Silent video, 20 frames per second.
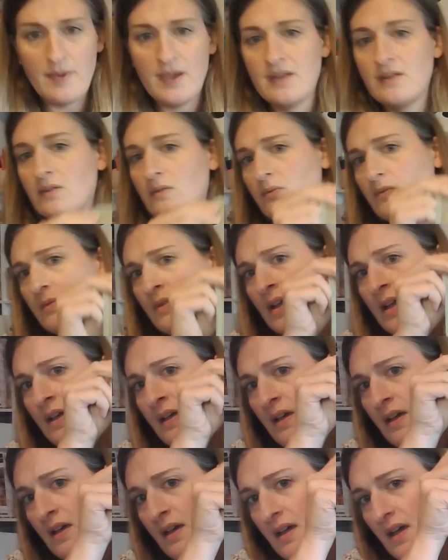
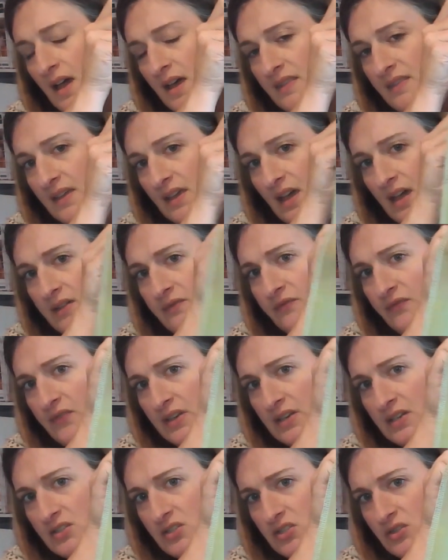I think I
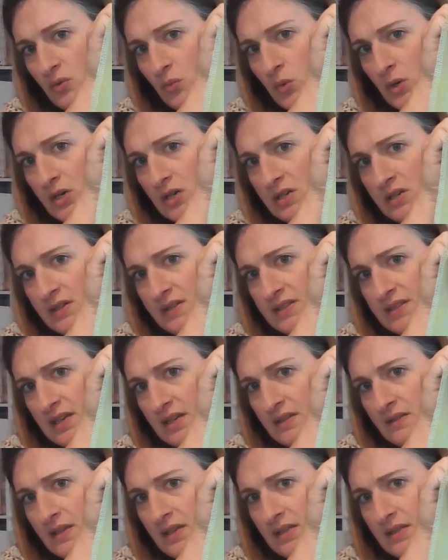finished the words
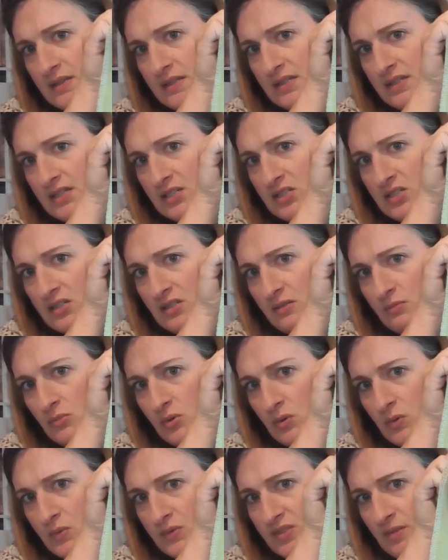and then stitched the
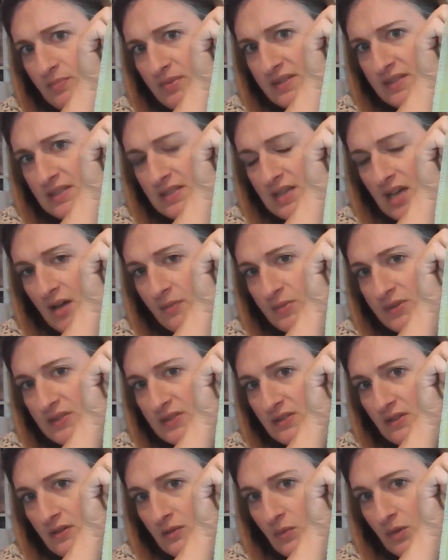moons up at the top and
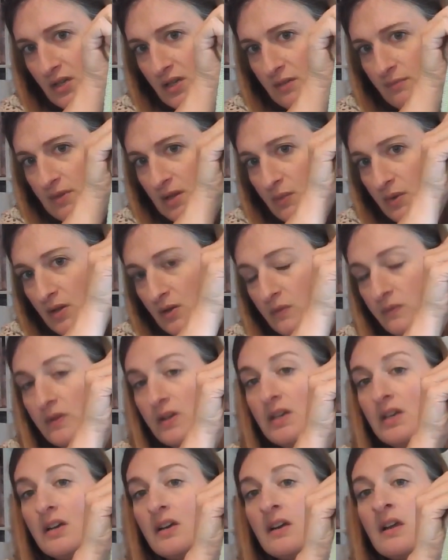started working my way over
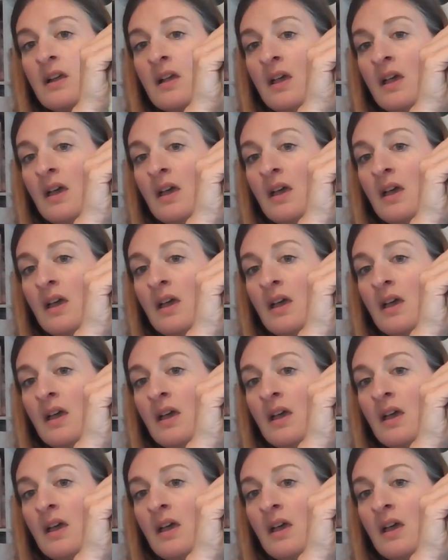here.